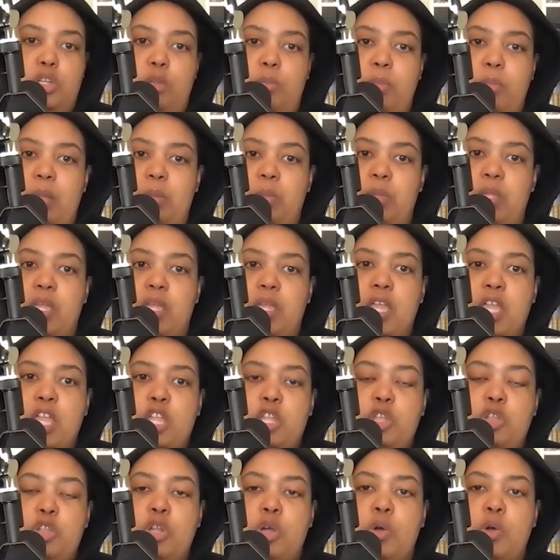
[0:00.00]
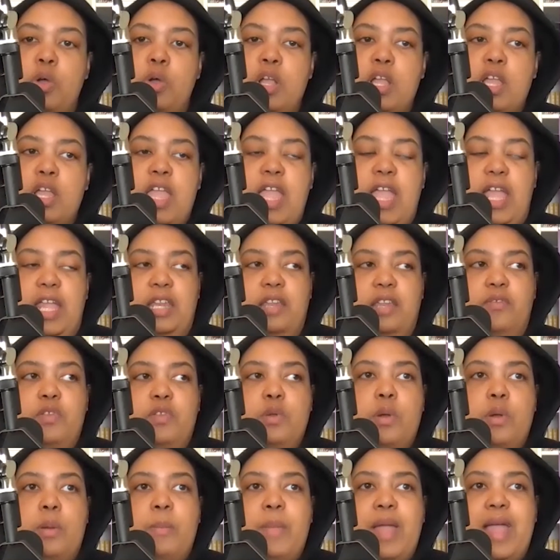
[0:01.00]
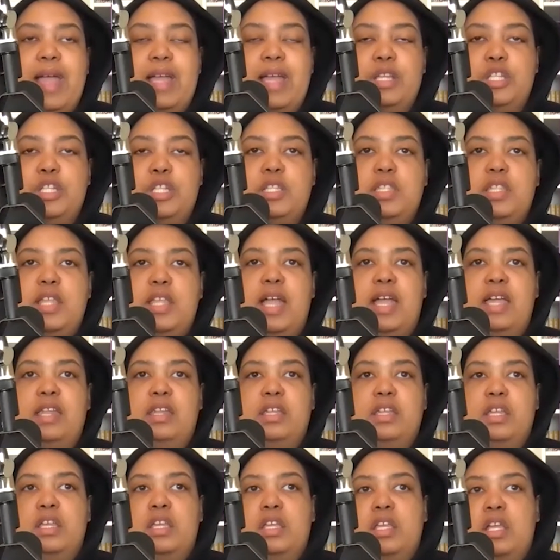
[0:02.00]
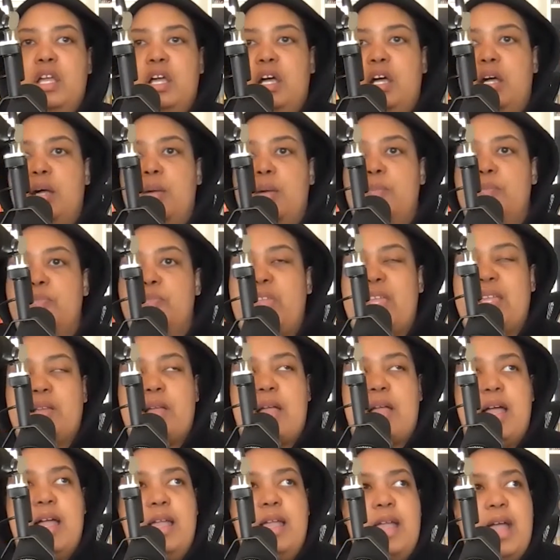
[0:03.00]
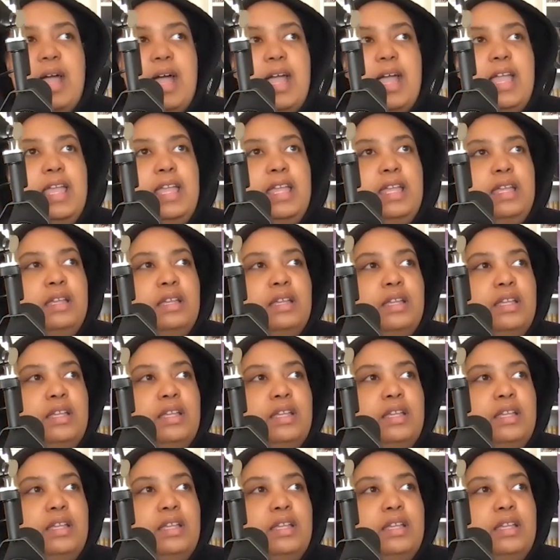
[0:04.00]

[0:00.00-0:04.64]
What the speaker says: You maybe, and if you imagine that, like I